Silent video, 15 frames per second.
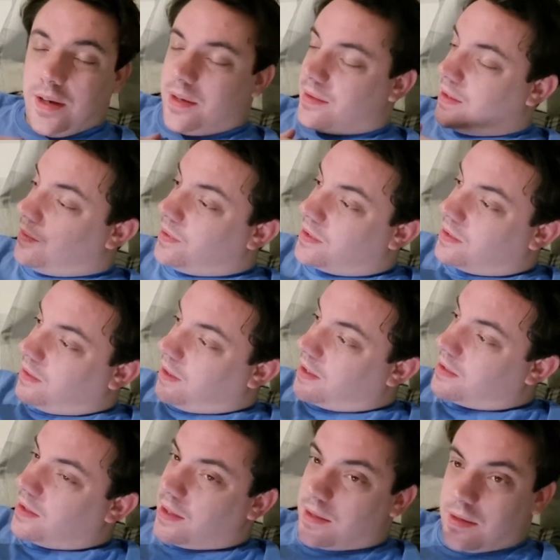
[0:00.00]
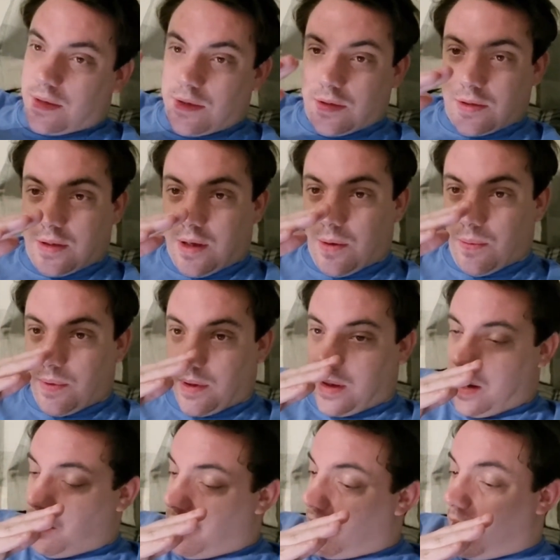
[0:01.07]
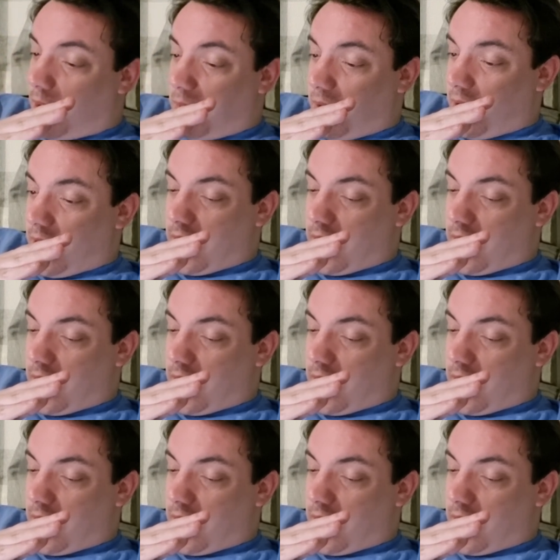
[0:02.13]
So it's like I said, it's slowly going up.